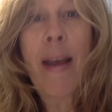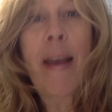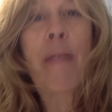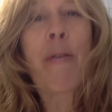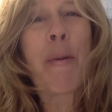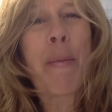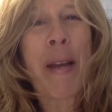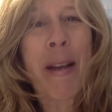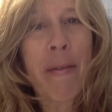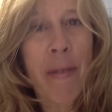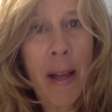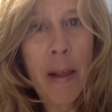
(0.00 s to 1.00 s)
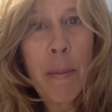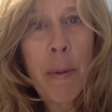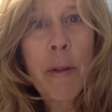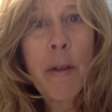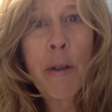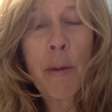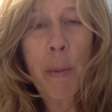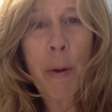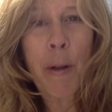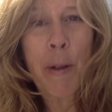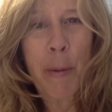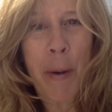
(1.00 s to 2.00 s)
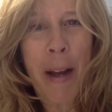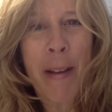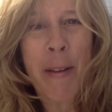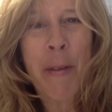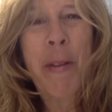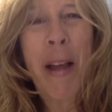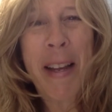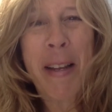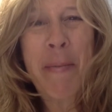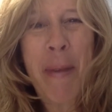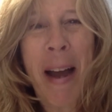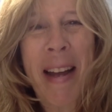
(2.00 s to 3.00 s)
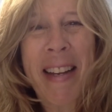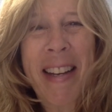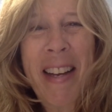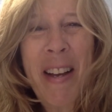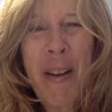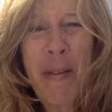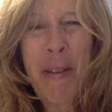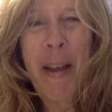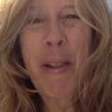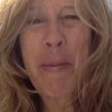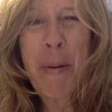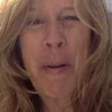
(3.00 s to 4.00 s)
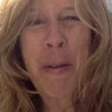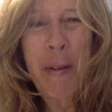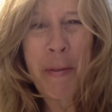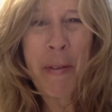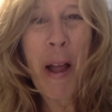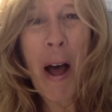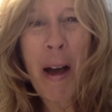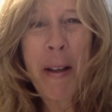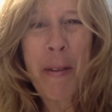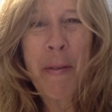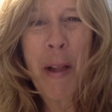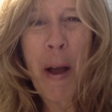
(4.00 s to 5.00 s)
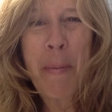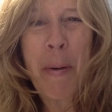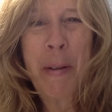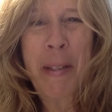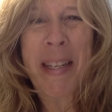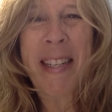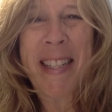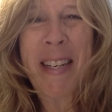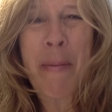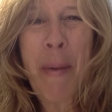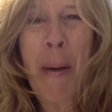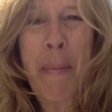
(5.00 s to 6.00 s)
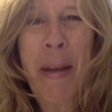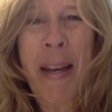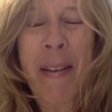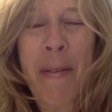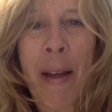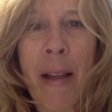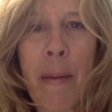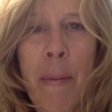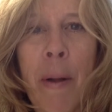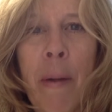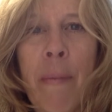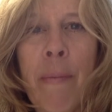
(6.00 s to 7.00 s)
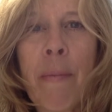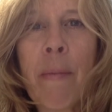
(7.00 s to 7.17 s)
if you're being available to the world around you, like in my available vlog, the vlog post I did about being available,